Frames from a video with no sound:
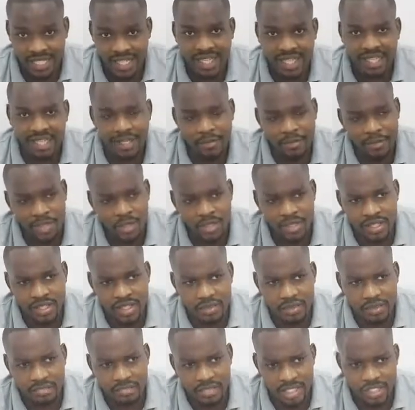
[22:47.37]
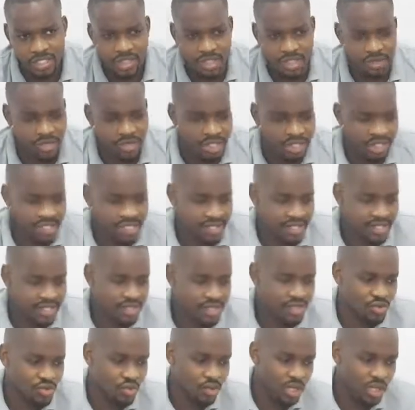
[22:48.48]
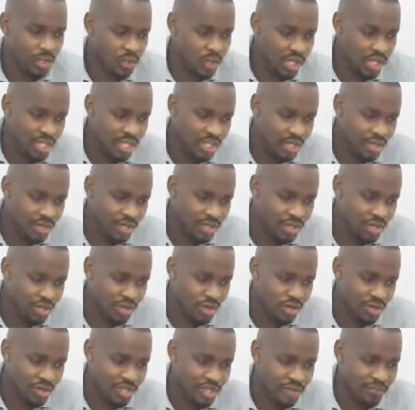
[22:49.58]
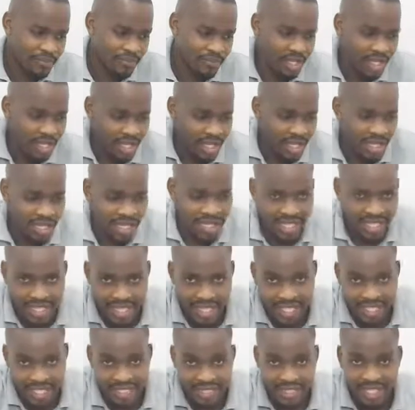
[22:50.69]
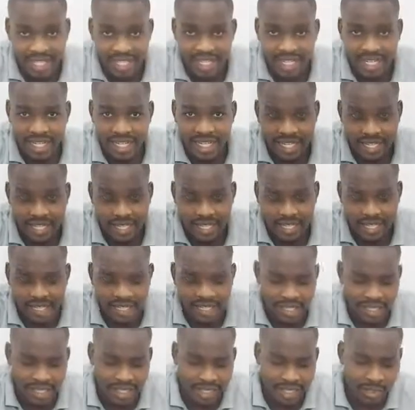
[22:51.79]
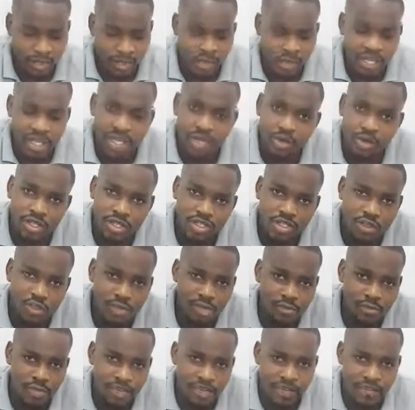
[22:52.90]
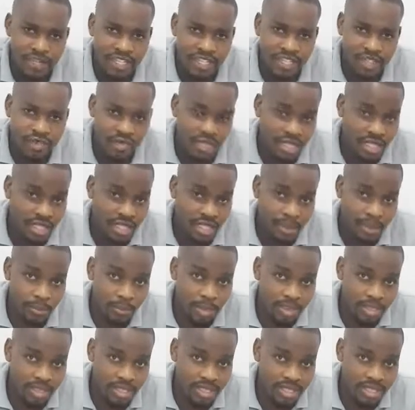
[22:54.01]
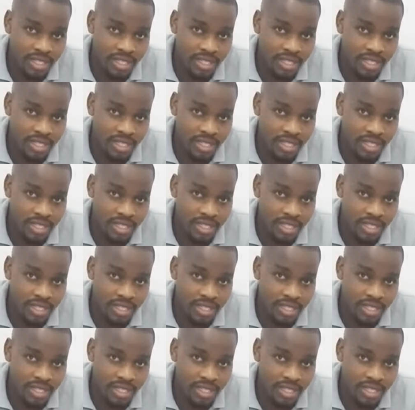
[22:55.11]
Yeah, let me call them natural ingredients. This is when we are going to call them in, like we are going to improvise with a lemon.